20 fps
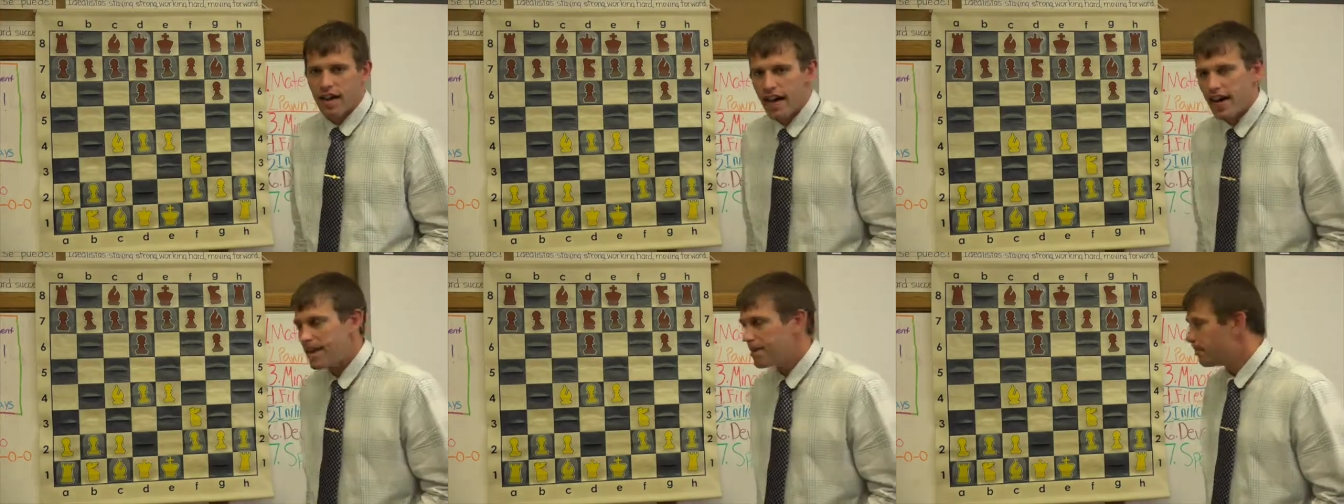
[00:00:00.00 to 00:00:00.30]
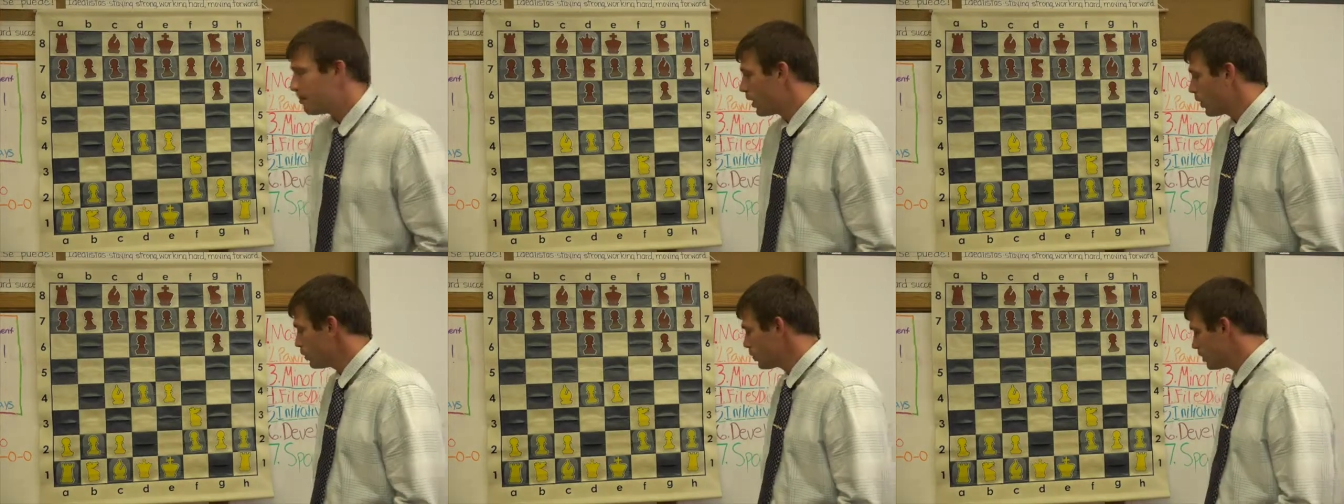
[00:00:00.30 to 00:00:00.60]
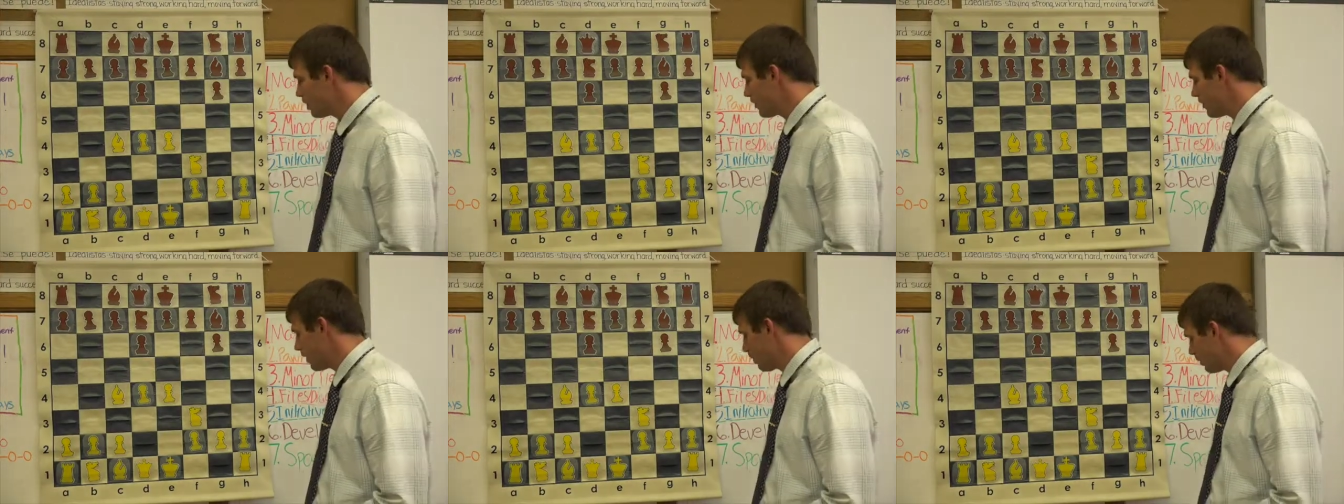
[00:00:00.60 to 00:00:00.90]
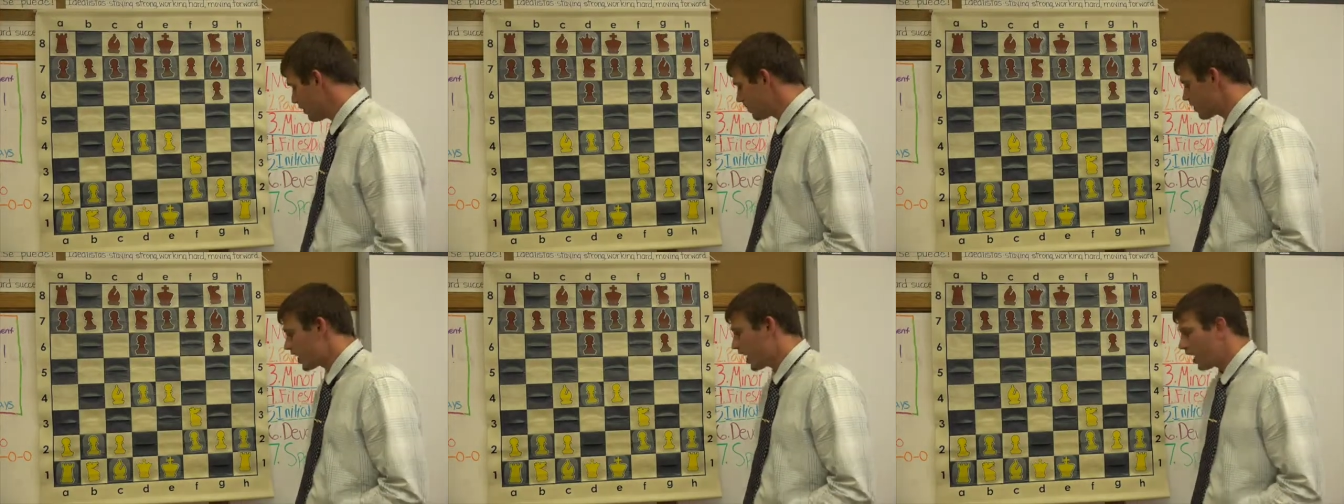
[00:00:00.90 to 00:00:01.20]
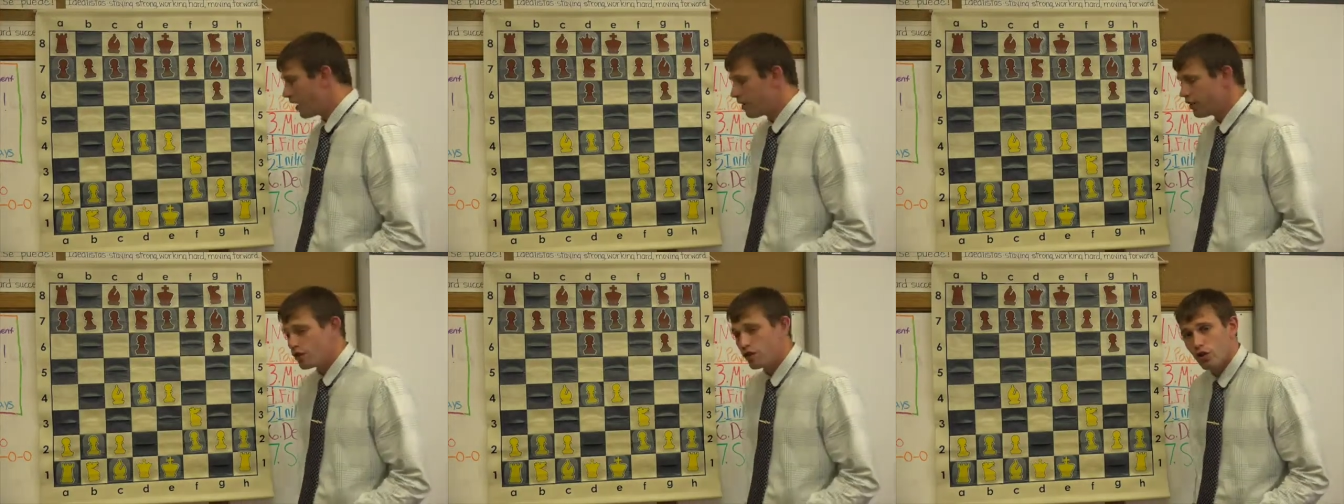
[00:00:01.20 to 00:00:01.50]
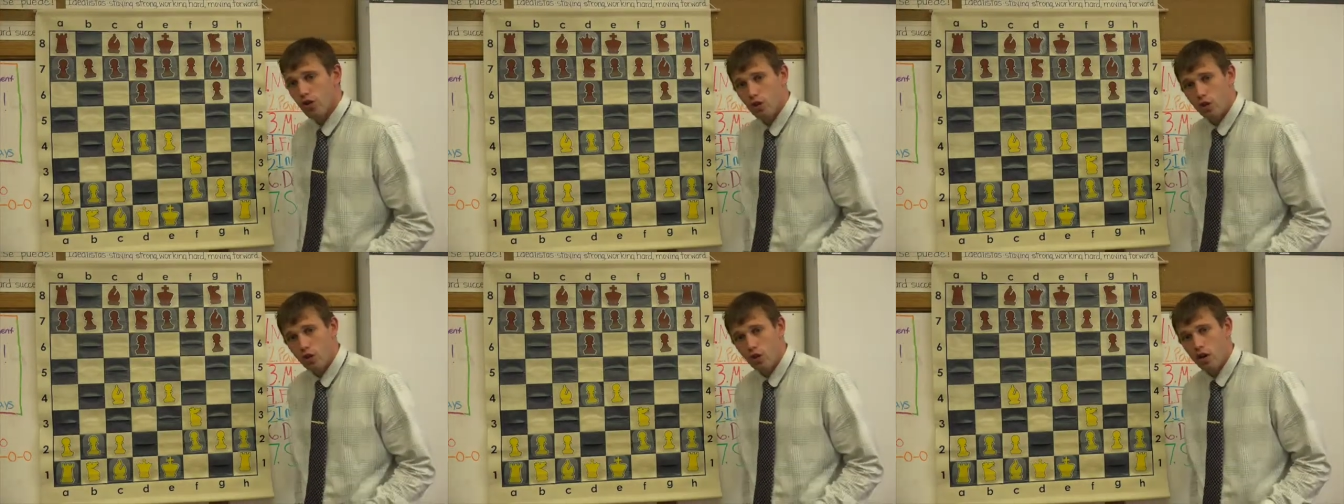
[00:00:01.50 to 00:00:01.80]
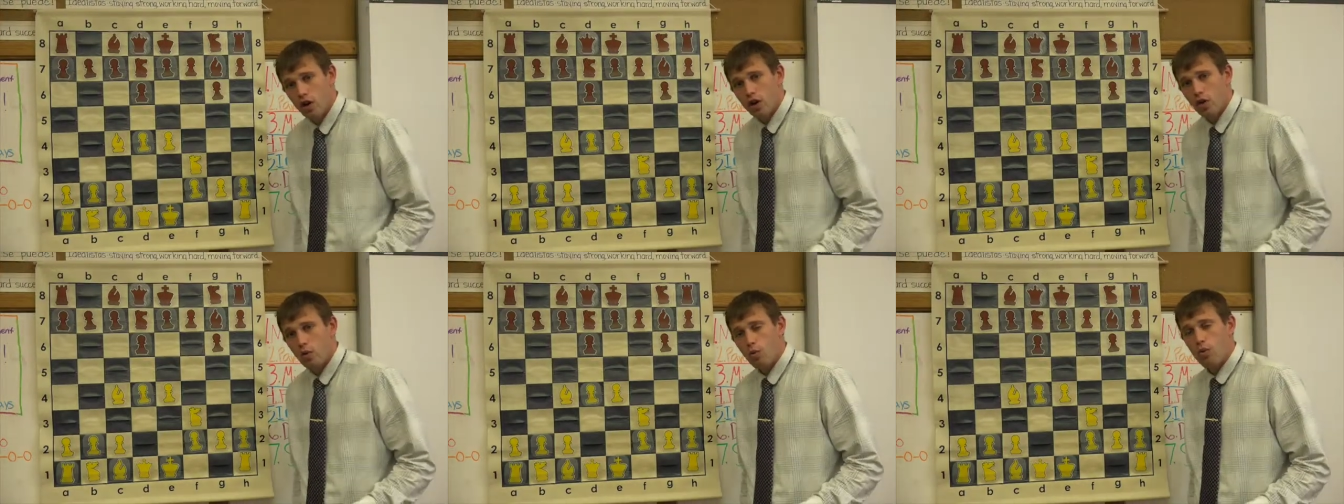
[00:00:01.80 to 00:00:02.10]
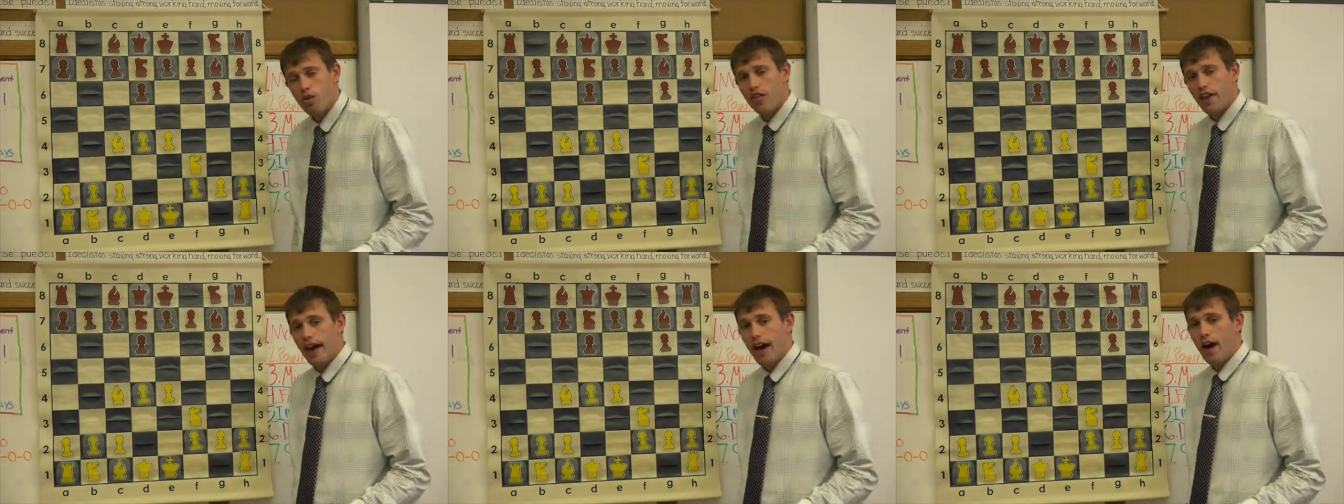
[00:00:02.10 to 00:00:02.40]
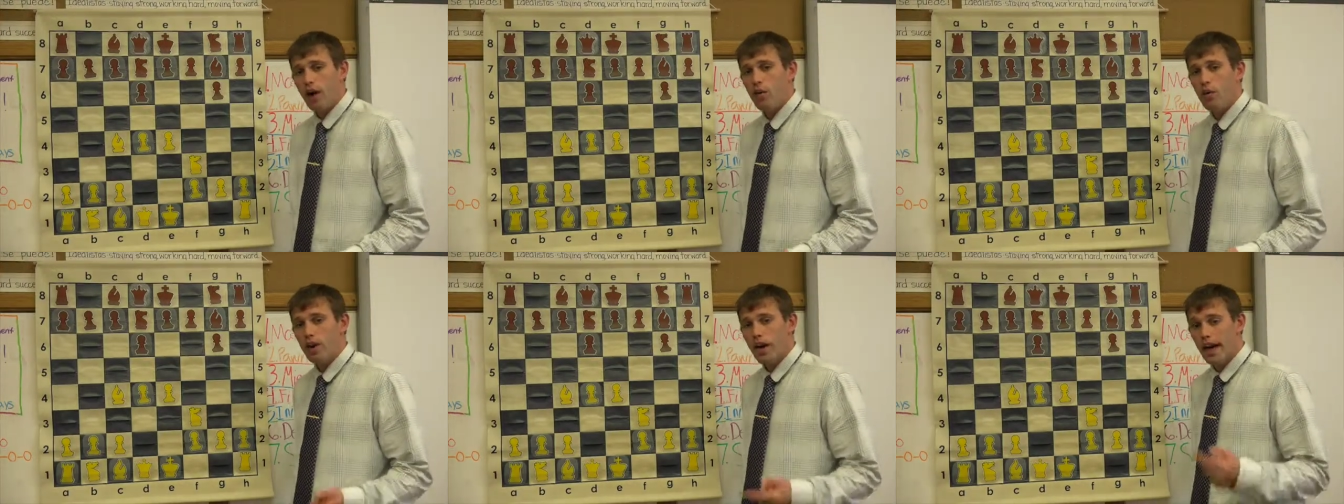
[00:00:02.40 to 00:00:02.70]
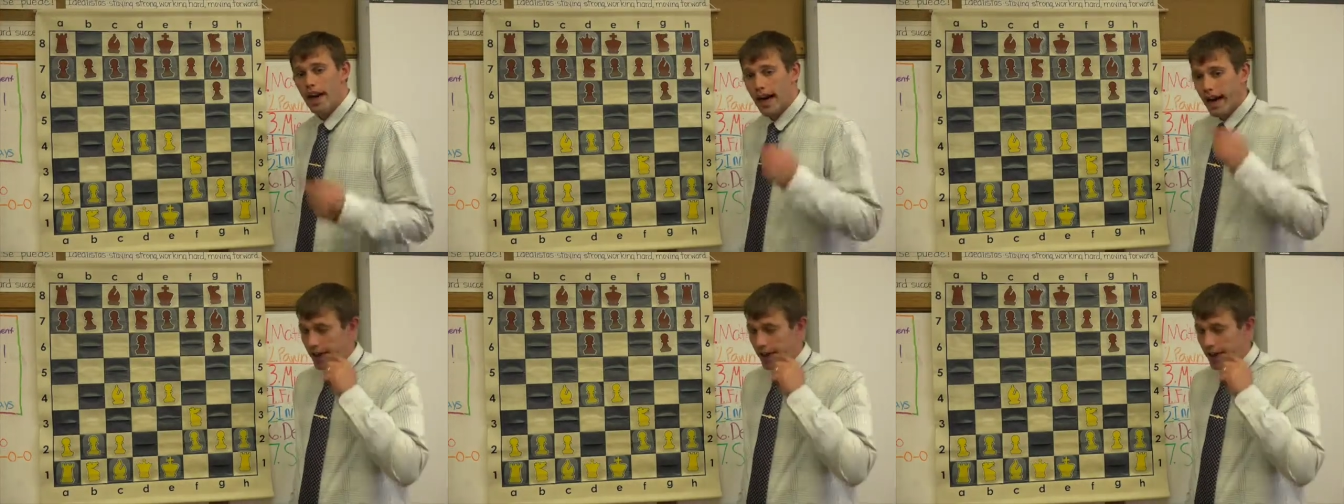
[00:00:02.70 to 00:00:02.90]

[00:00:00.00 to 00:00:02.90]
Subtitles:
And most of it we've got to do without